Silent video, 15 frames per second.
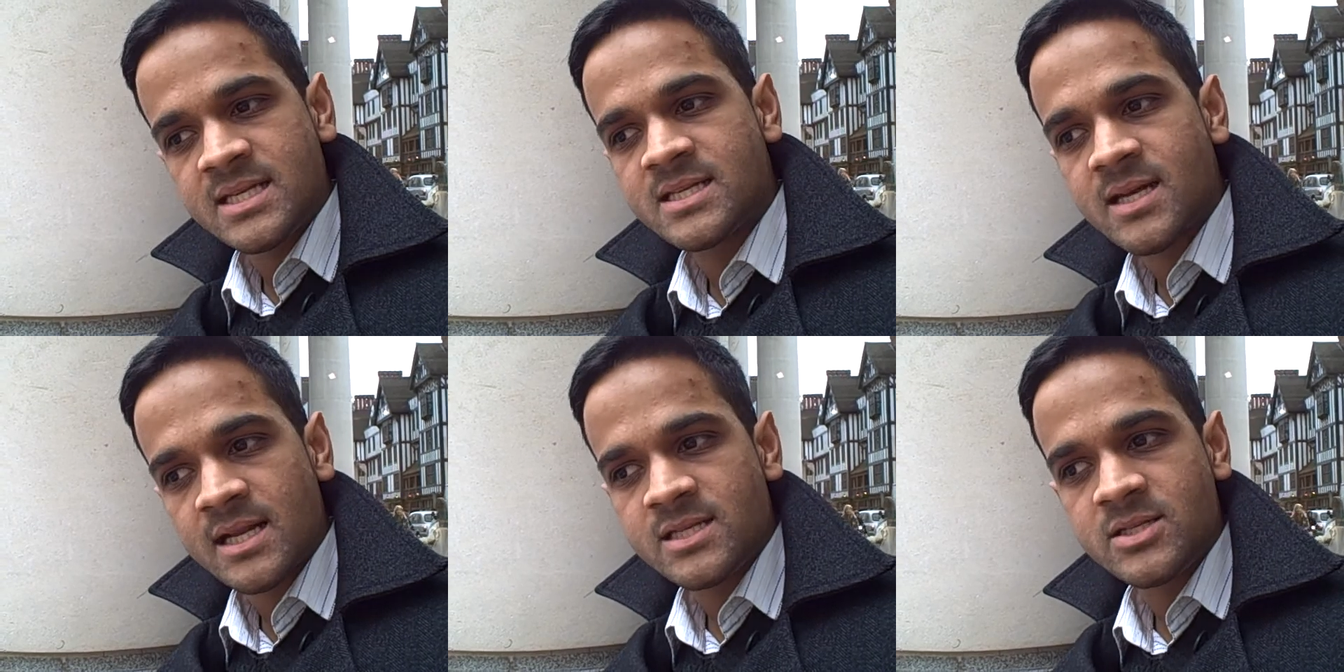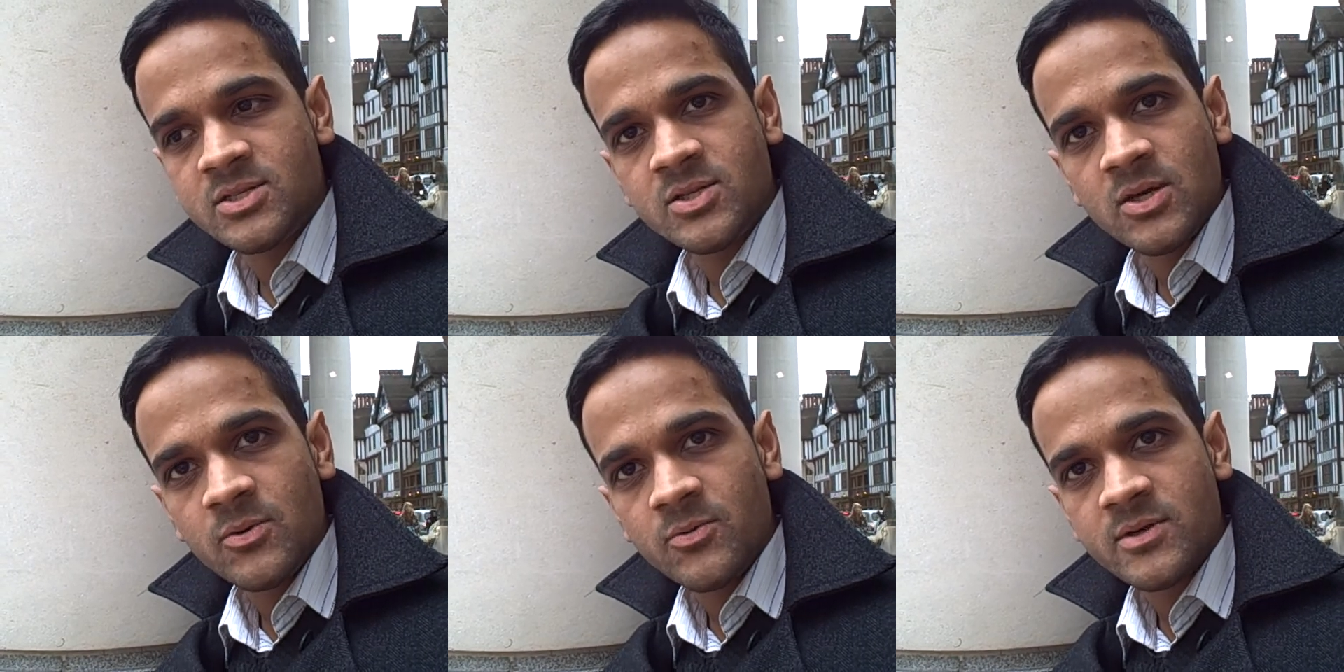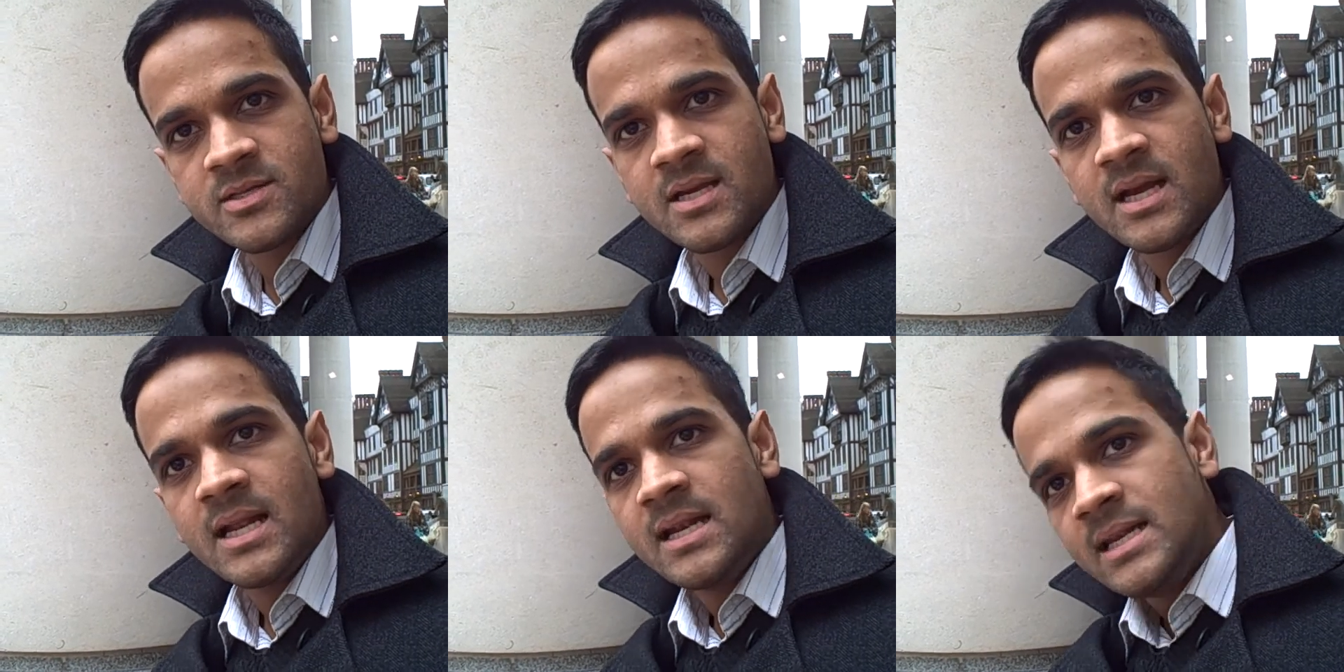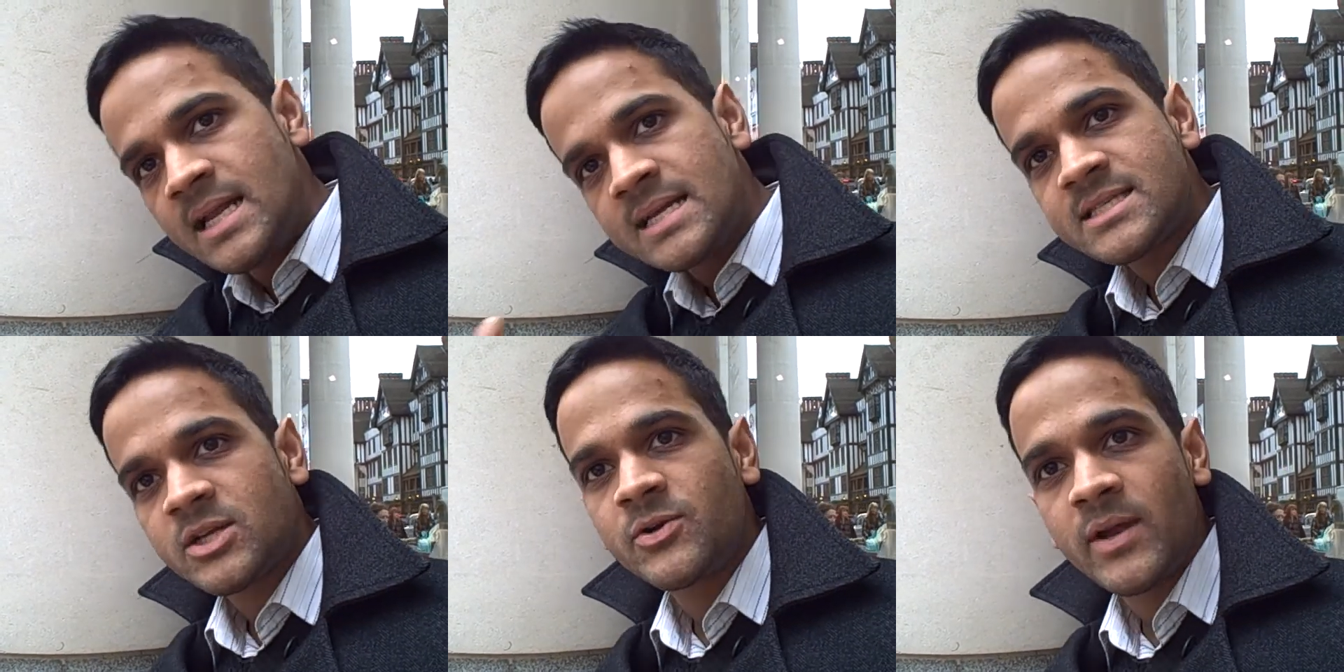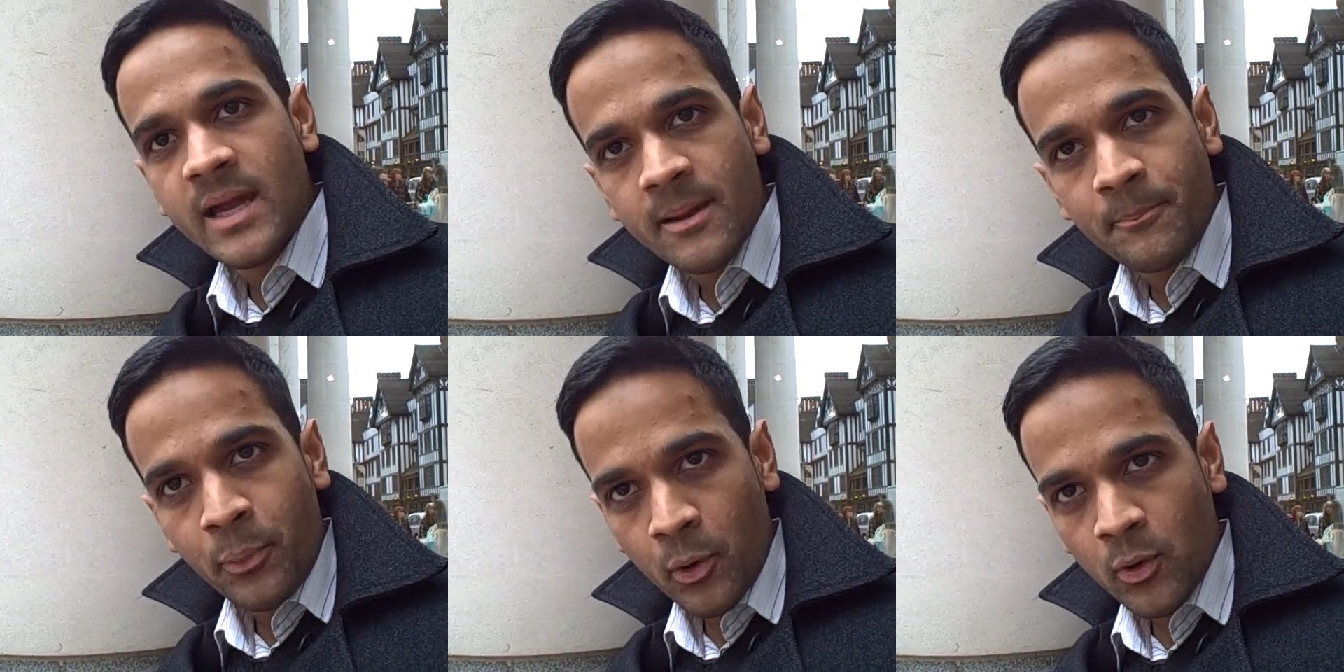decided to do was let's create
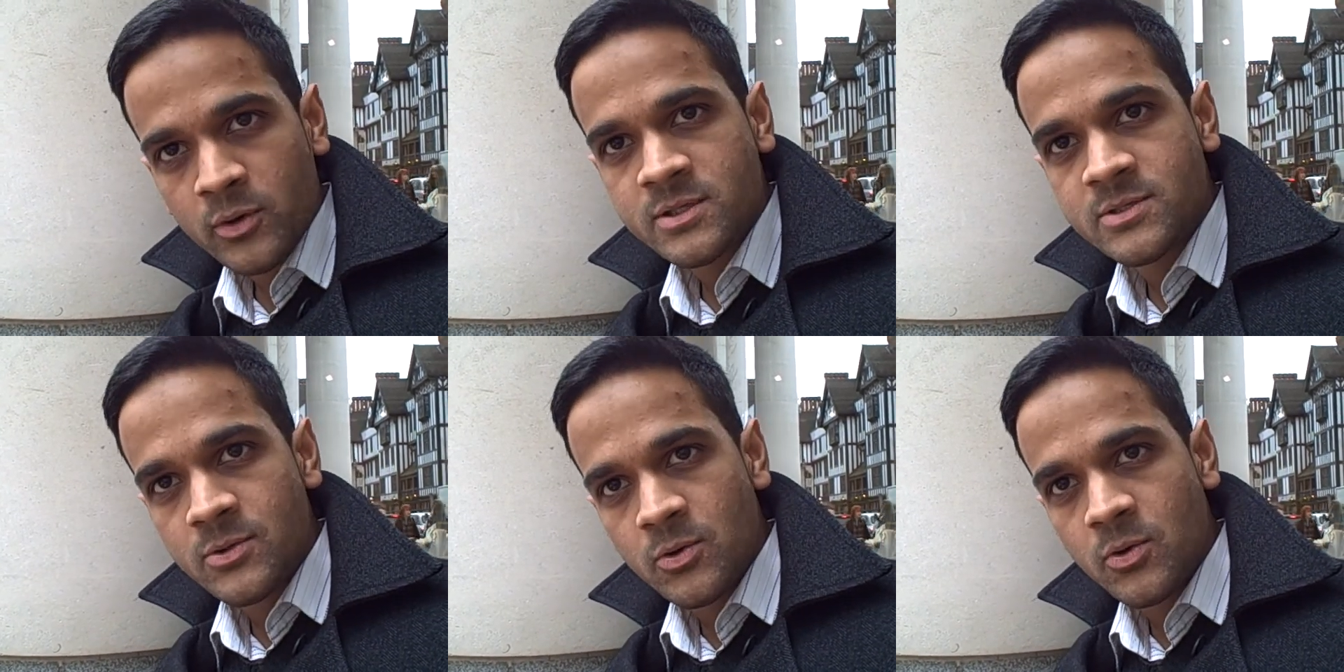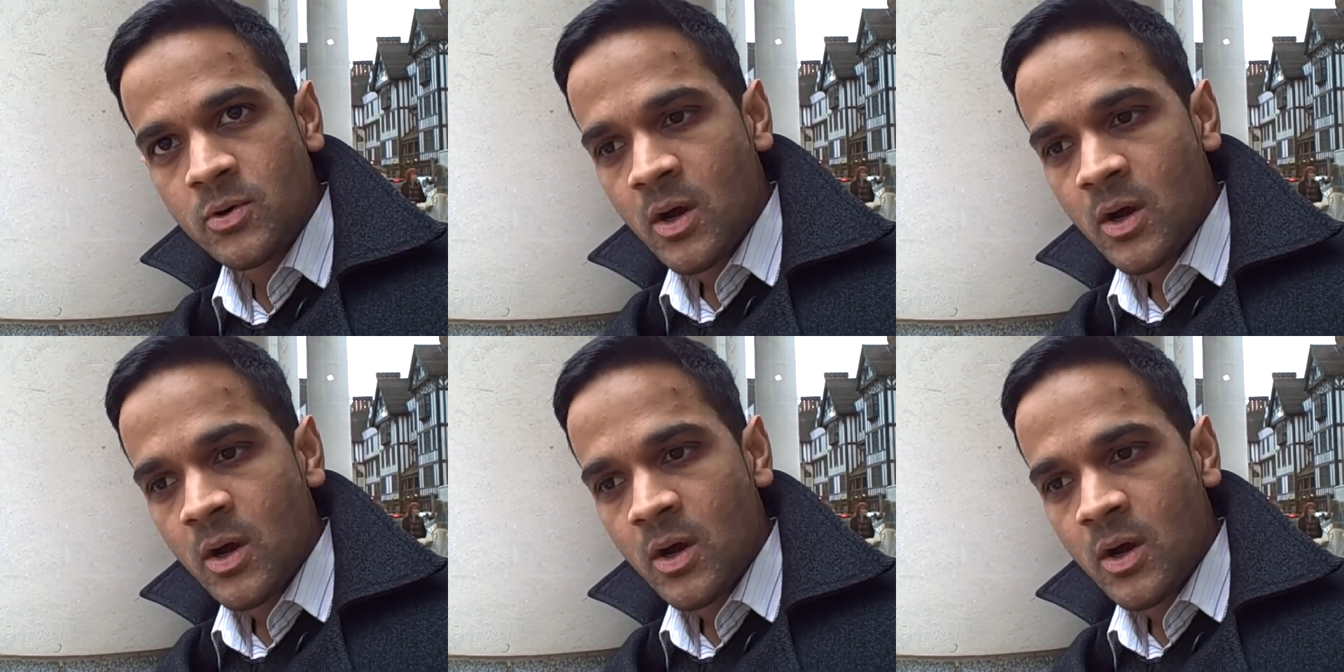a portal